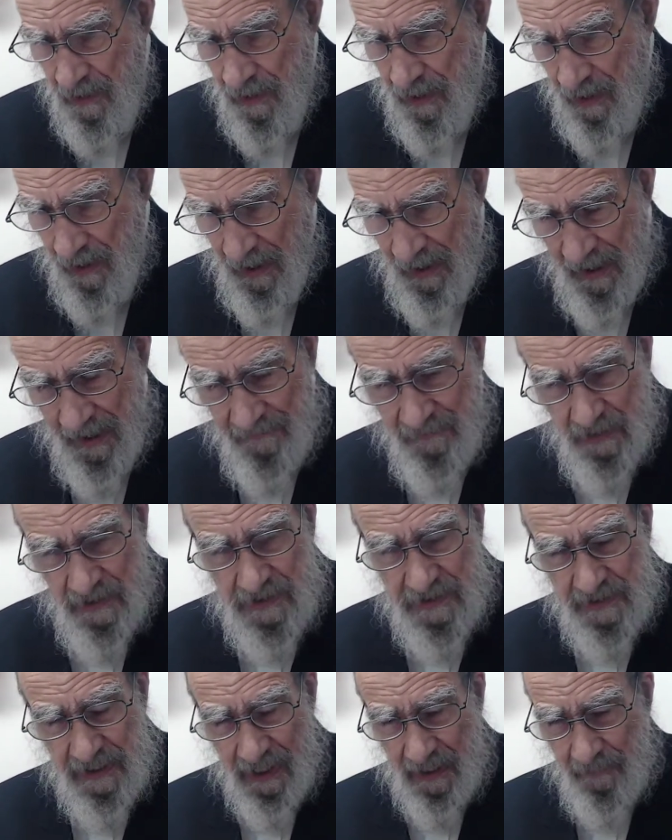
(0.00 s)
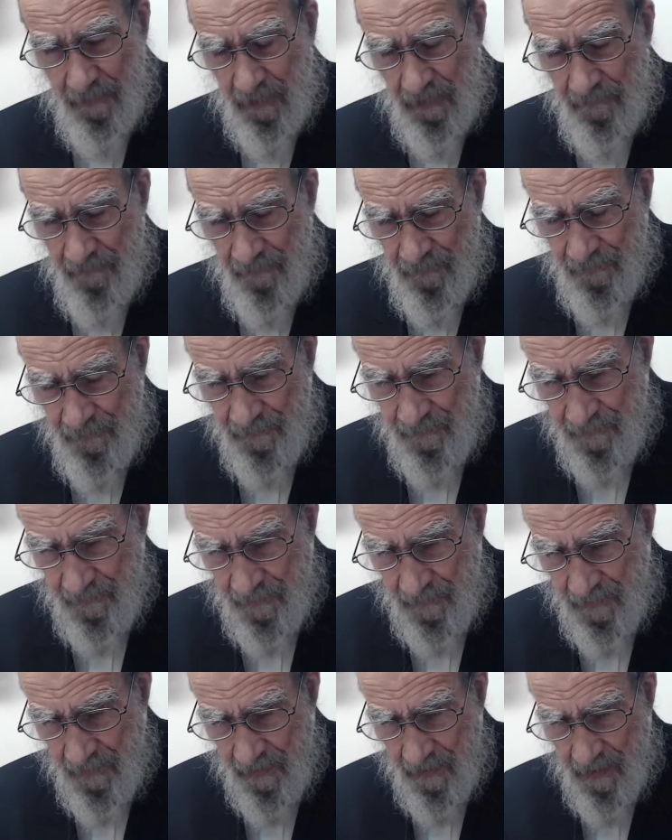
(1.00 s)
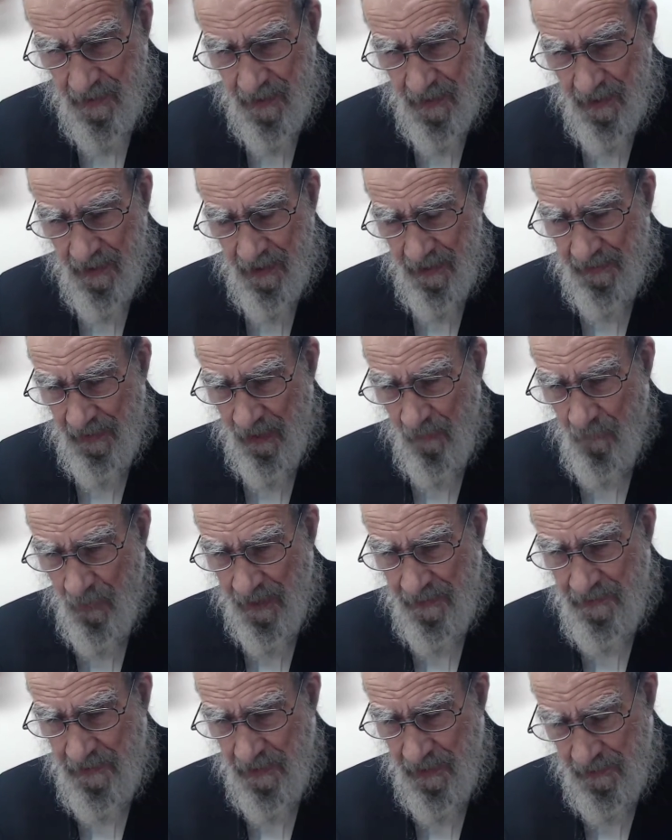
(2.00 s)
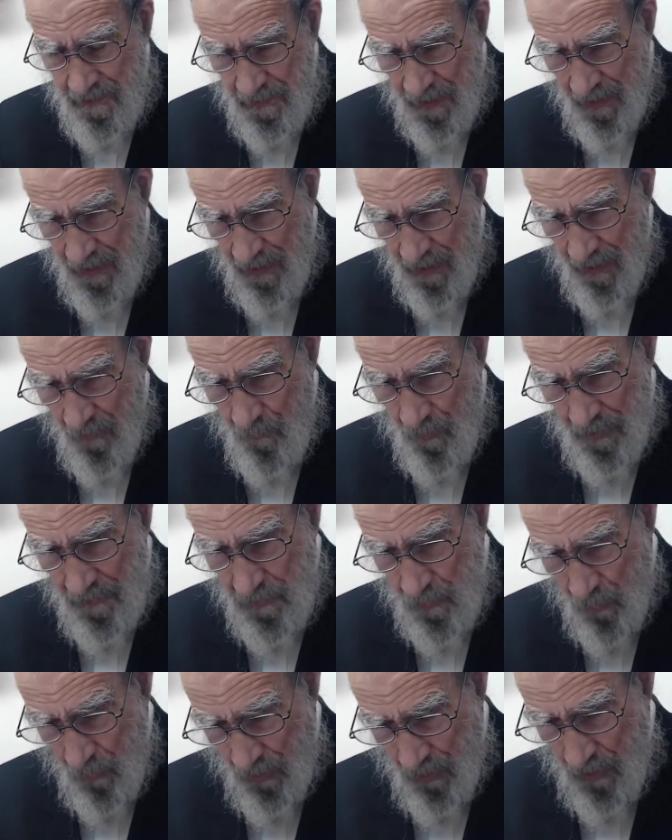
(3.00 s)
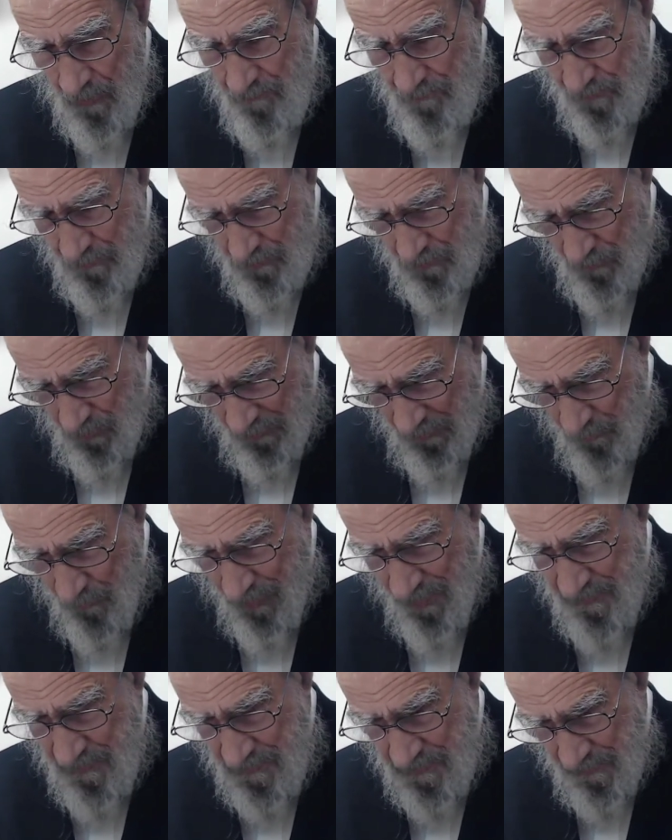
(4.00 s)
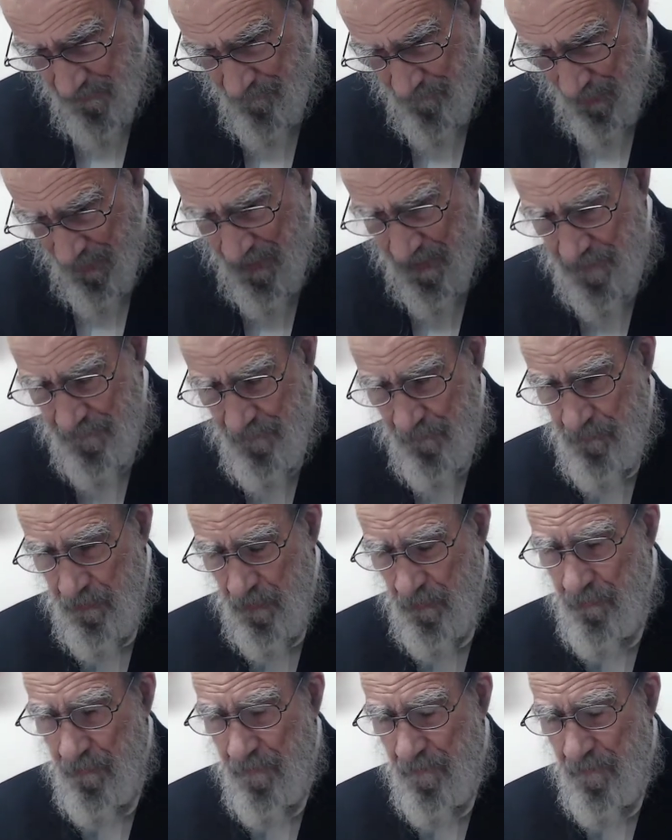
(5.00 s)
I have this table, and I want and I, I want to um, to acquire this, uh, buy it from you.